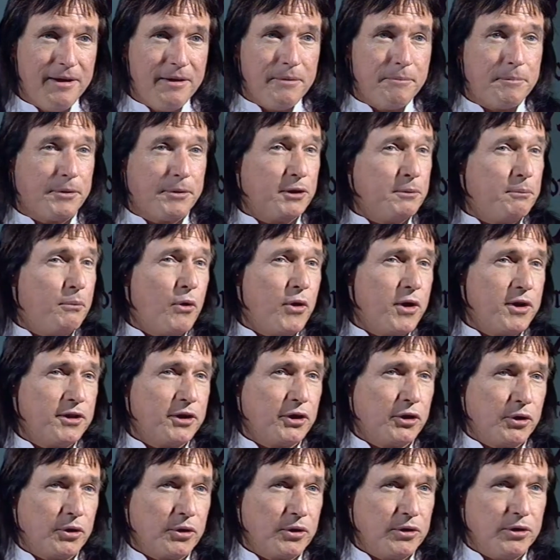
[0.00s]
But the boy and the
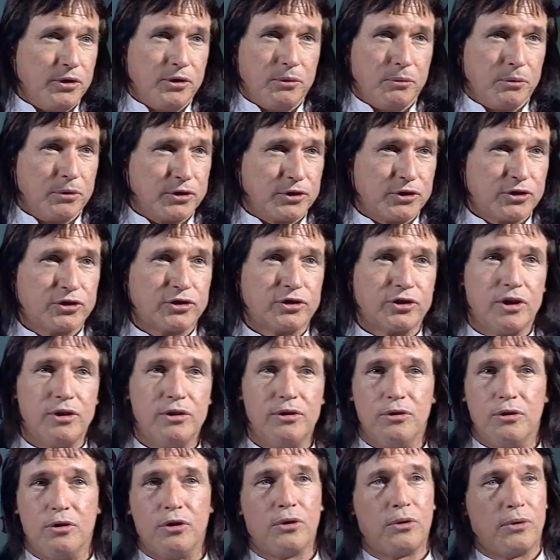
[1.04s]
girl were so
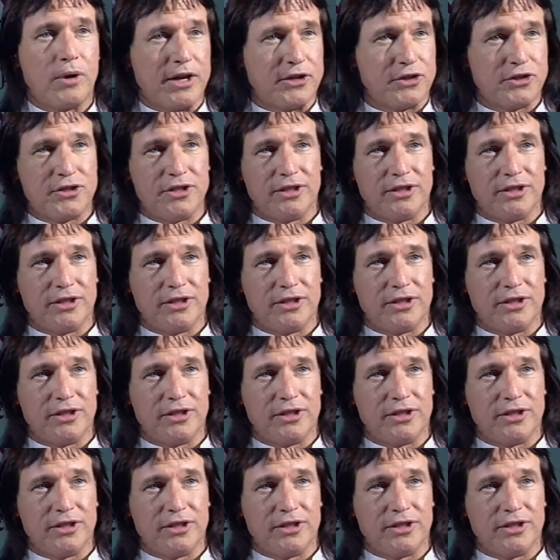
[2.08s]
crushed